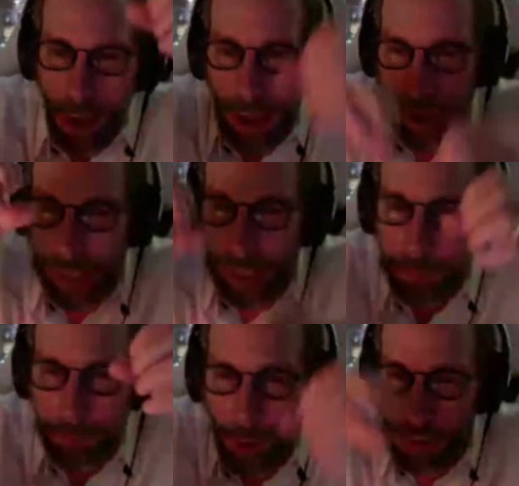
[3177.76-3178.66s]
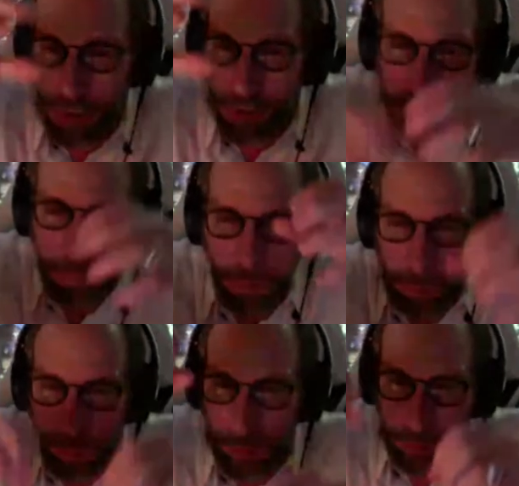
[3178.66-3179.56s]
and I let particles
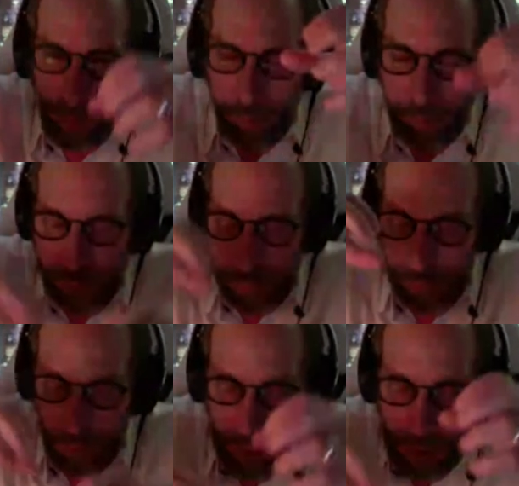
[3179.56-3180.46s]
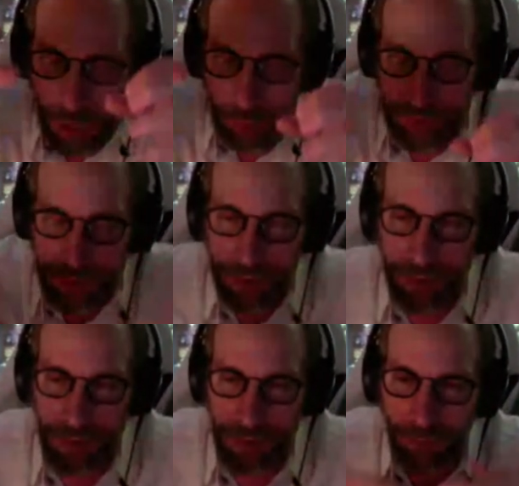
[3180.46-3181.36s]
burp, bump, burp in and out of
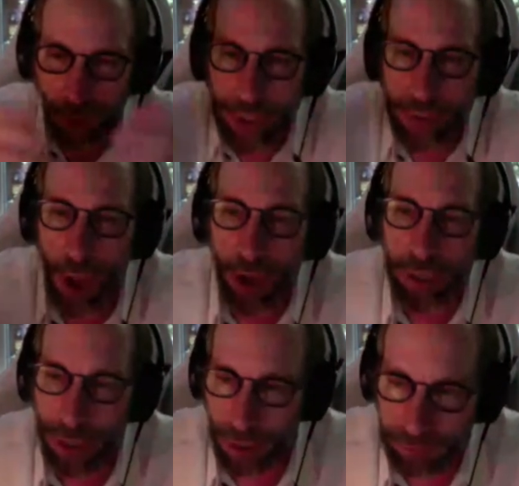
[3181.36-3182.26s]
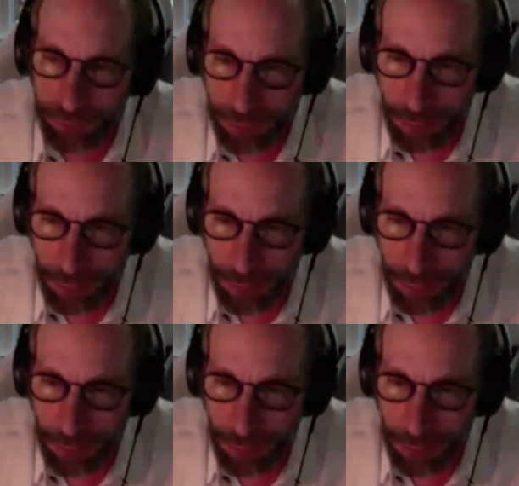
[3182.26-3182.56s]
existence, if I wait long enough,